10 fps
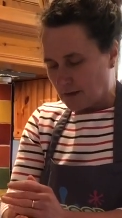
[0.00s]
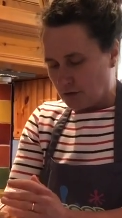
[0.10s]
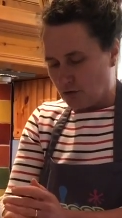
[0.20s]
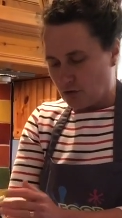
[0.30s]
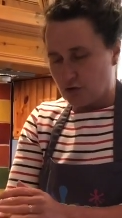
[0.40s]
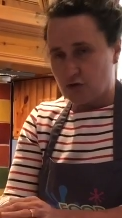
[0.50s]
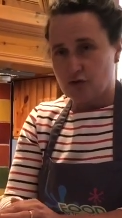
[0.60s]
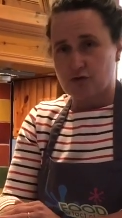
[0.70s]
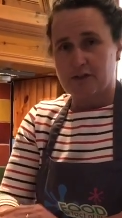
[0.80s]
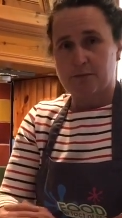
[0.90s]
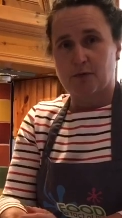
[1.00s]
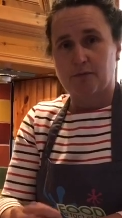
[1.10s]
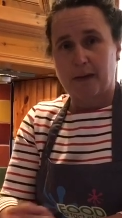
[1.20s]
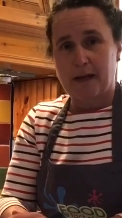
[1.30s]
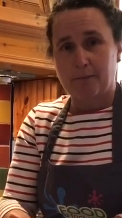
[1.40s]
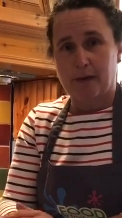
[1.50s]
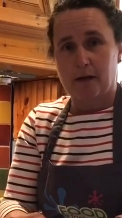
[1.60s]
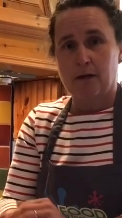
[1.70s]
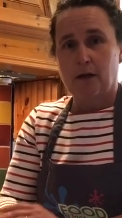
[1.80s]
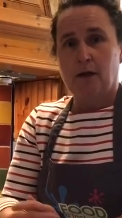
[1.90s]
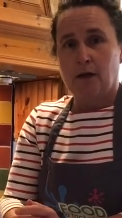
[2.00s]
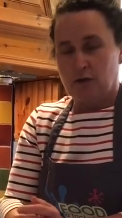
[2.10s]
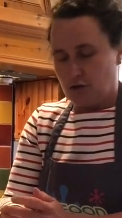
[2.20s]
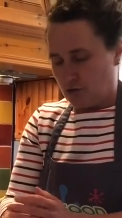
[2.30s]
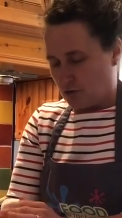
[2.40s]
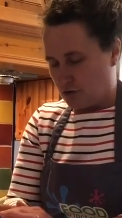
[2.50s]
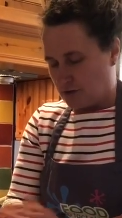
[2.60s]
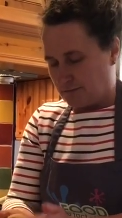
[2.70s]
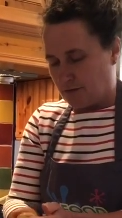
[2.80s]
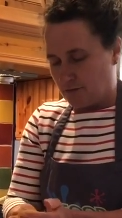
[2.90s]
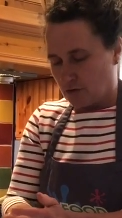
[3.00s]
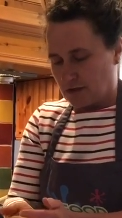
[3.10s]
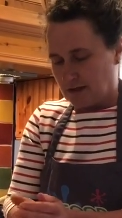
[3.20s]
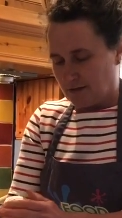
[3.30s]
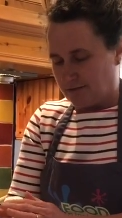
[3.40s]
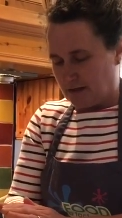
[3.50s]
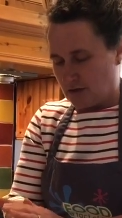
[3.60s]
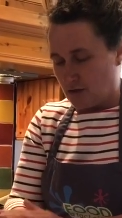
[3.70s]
you could use greaseproof paper. You could, if you've got a lovely